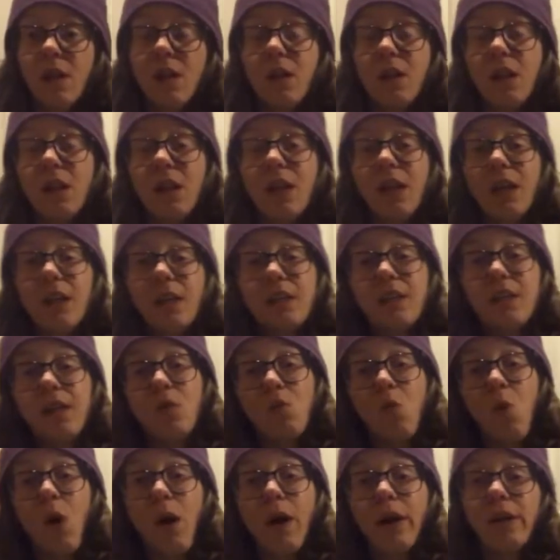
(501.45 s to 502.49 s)
the handstand
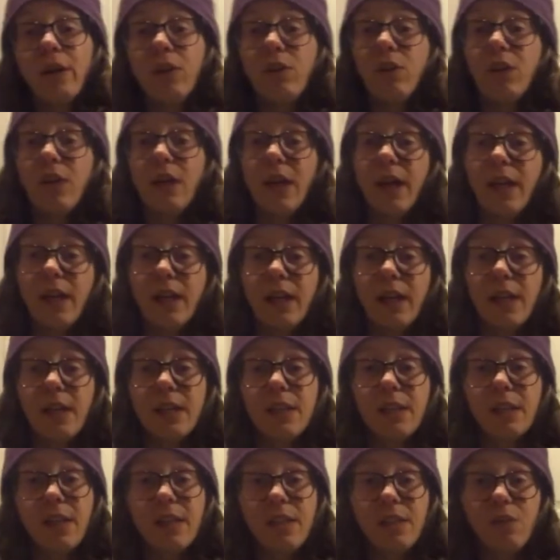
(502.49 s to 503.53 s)
walk, you can kind of get a
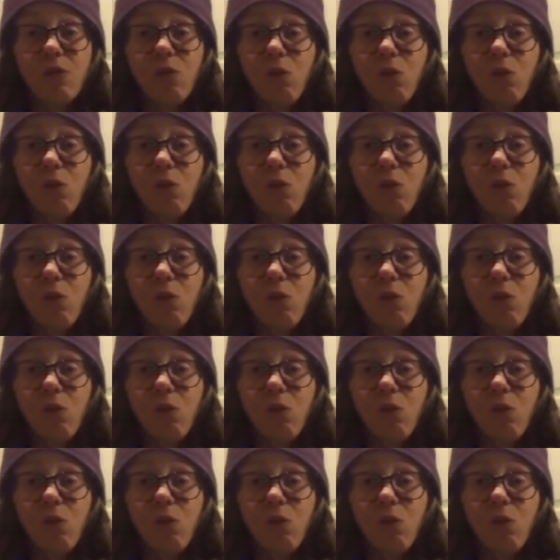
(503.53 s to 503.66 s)
sense of